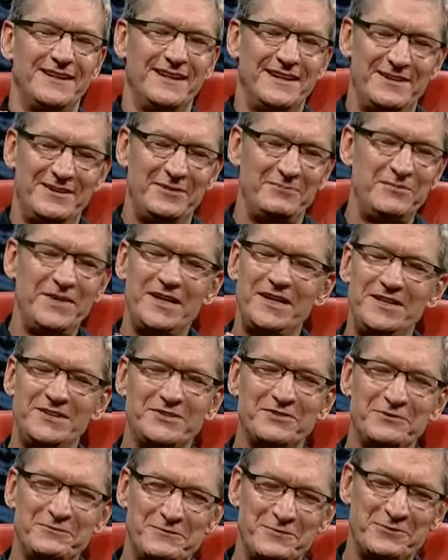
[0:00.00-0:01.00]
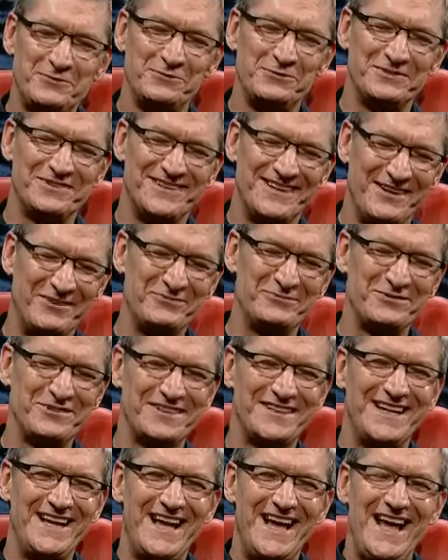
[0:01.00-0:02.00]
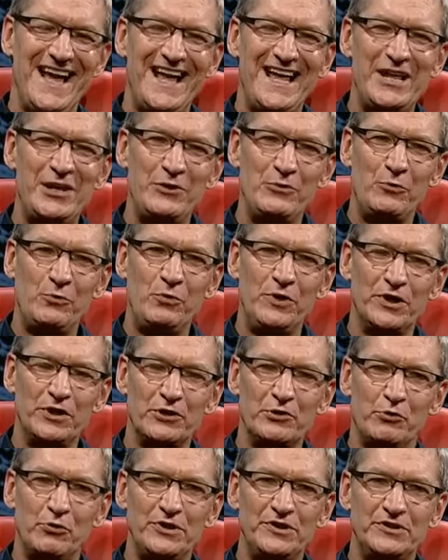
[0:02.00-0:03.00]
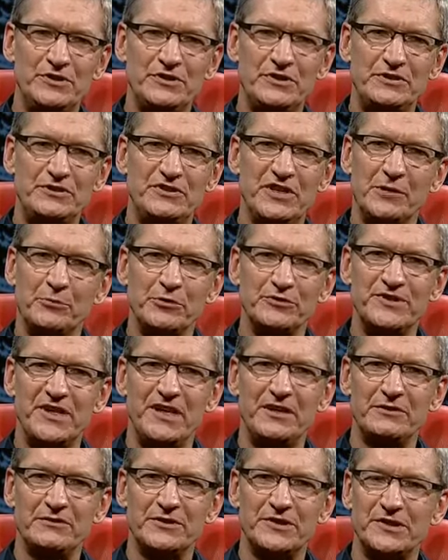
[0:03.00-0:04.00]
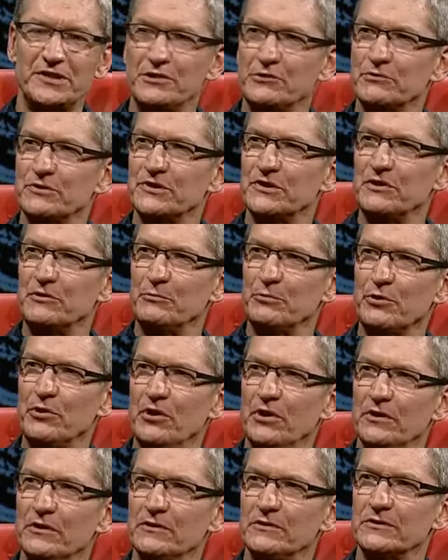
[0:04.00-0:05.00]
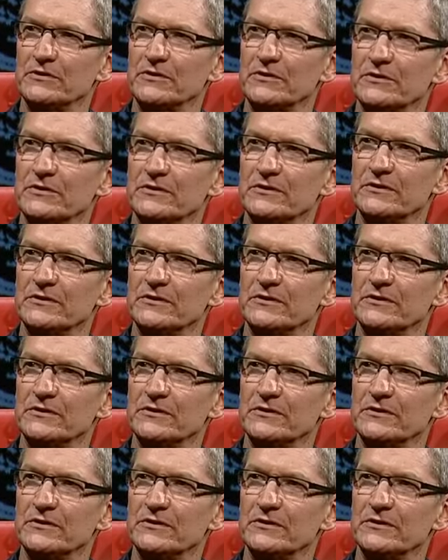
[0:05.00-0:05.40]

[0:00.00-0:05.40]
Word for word: I'm not easily fooled, hopefully. We're going to double down on secrecy on products.